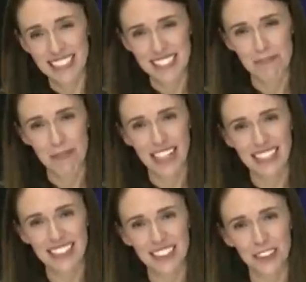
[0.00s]
Bunny doesn't
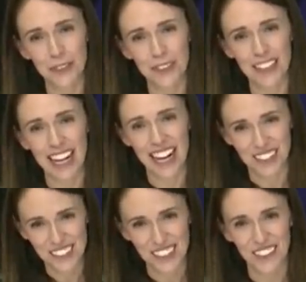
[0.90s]
make it to your
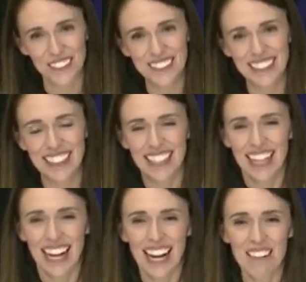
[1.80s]
household,
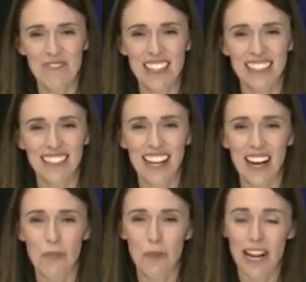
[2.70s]
um, then
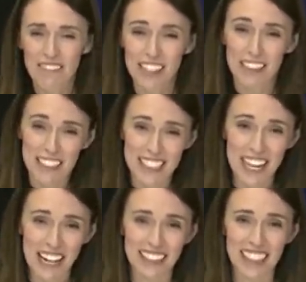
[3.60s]
uh, we have to
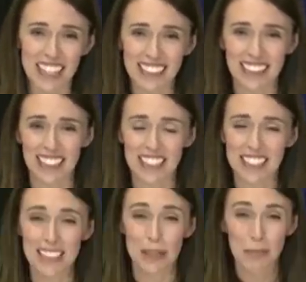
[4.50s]
understand that
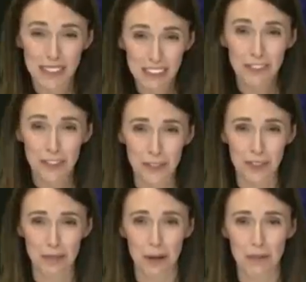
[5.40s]
it's a bit
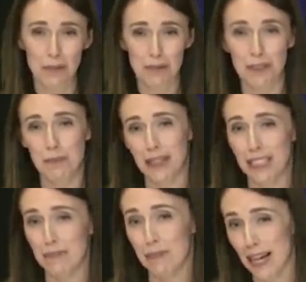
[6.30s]
difficult at the moment for the
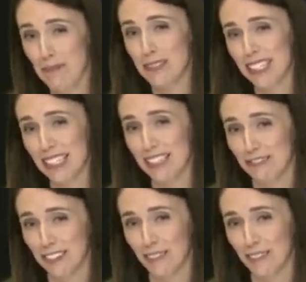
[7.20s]
bunny to perhaps get